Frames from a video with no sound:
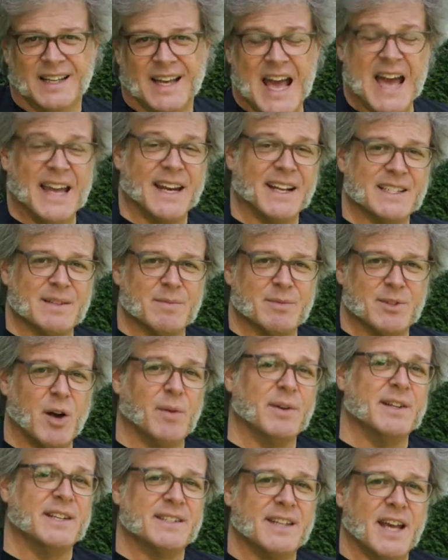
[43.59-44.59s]
adding some
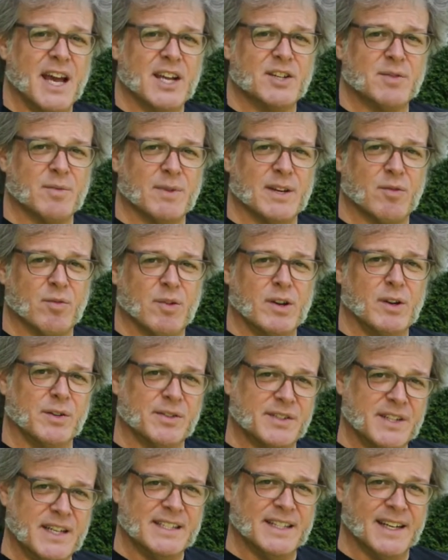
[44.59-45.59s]
Tony Chachere's Creole
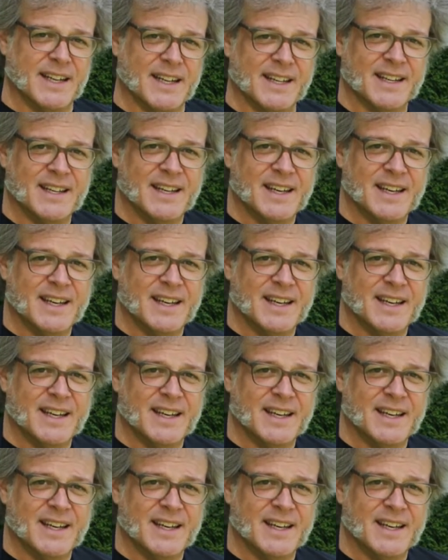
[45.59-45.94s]
seasoning